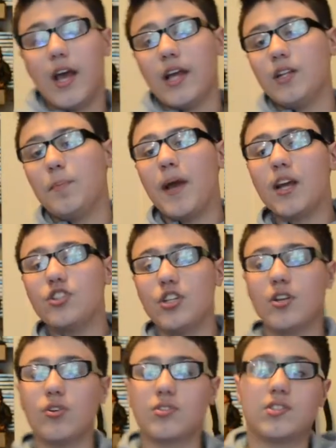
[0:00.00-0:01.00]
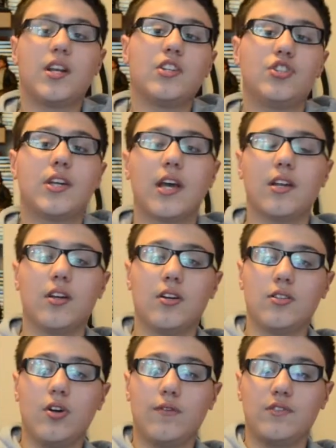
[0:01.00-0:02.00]
And the packaging looks nice. You get,
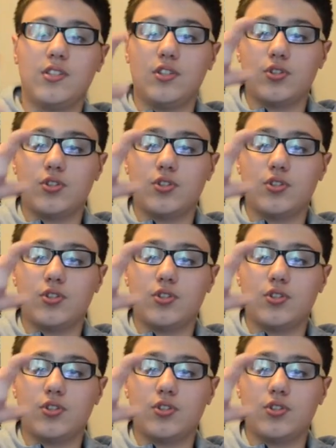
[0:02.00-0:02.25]
obviously,